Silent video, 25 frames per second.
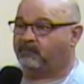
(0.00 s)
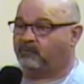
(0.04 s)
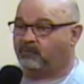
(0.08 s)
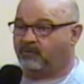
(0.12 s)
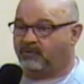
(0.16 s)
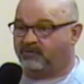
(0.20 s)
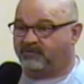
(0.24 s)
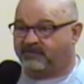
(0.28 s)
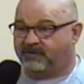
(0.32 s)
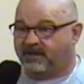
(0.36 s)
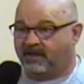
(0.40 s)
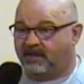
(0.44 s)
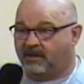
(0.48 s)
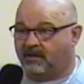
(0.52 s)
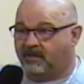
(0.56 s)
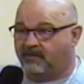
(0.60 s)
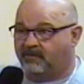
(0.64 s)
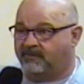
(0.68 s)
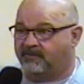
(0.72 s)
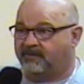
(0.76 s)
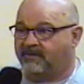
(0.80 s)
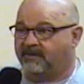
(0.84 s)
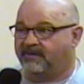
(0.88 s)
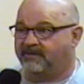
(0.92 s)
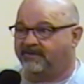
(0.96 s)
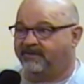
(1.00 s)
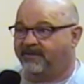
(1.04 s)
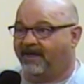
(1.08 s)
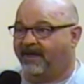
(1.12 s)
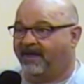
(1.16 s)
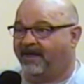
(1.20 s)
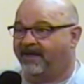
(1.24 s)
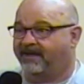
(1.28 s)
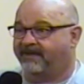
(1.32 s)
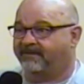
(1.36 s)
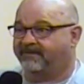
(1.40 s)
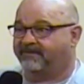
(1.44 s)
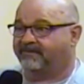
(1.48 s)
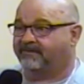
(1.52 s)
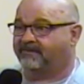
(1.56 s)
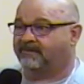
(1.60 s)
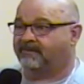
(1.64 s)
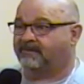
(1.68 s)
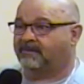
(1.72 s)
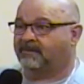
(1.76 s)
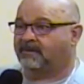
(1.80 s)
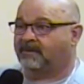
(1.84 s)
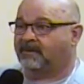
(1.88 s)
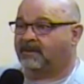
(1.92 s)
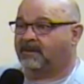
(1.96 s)
with tears in his eyes,
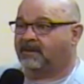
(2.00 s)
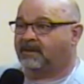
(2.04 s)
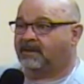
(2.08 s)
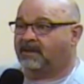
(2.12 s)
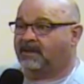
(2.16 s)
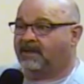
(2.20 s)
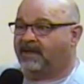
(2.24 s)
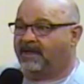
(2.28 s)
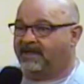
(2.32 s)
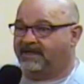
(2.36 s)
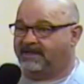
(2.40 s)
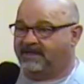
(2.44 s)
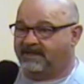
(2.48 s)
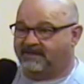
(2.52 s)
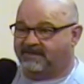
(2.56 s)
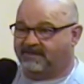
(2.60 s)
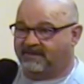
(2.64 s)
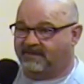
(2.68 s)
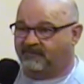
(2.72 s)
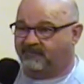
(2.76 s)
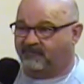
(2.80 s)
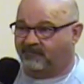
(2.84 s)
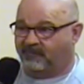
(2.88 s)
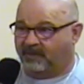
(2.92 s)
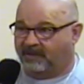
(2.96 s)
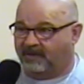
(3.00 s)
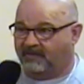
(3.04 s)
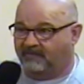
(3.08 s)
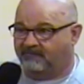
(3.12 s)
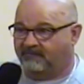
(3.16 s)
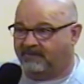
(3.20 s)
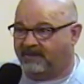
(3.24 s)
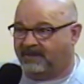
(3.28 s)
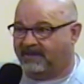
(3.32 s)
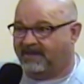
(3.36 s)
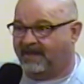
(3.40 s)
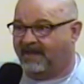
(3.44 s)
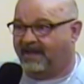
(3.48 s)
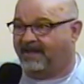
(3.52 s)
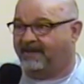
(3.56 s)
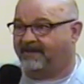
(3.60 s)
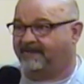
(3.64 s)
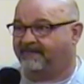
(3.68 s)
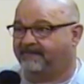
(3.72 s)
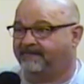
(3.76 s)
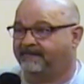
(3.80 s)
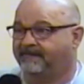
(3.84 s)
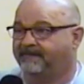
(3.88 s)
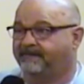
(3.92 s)
and he says, Forgive me, Dad.